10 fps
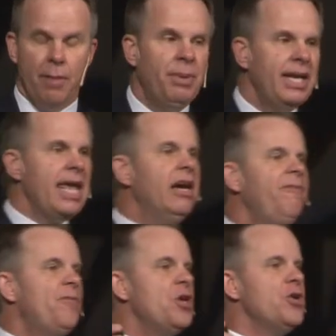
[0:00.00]
But
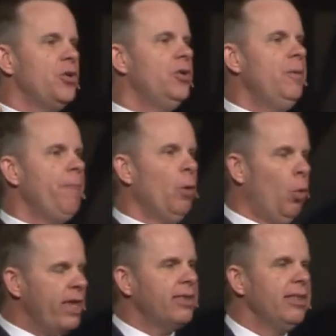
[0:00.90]
if you,
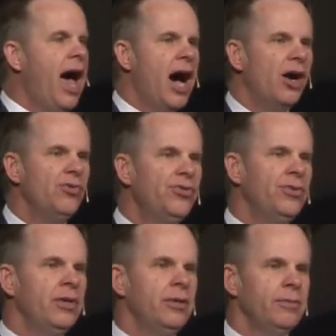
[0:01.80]
with
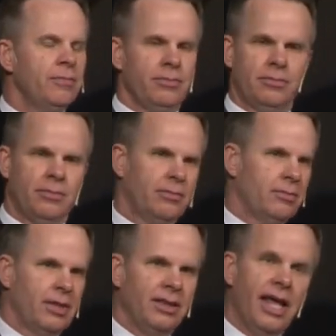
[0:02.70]
love,
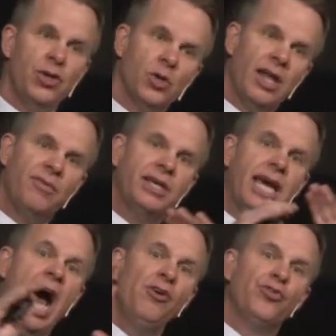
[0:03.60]
let your love
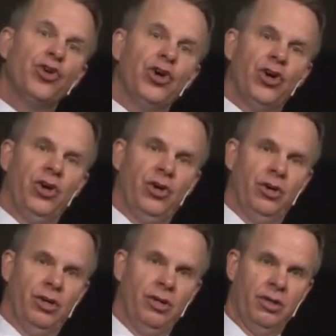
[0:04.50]
cover
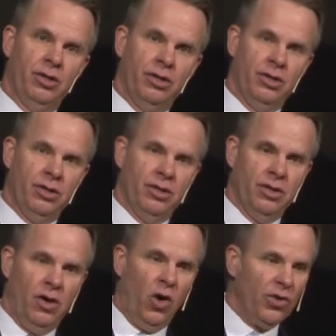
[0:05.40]

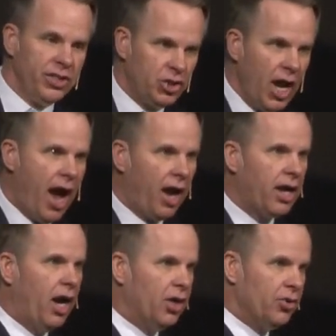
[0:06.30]
all the junk
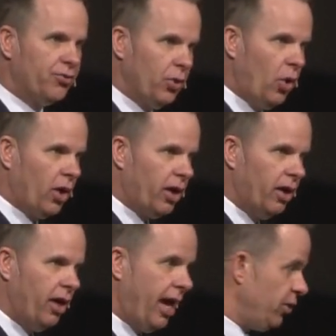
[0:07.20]
on the floor,
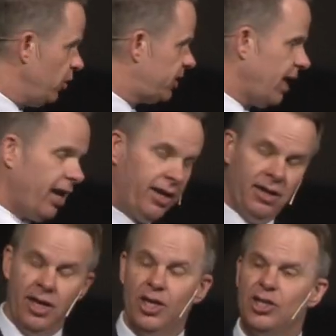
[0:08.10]
and you say,
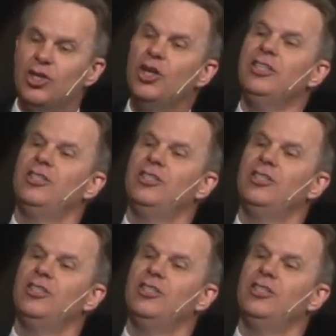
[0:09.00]
Good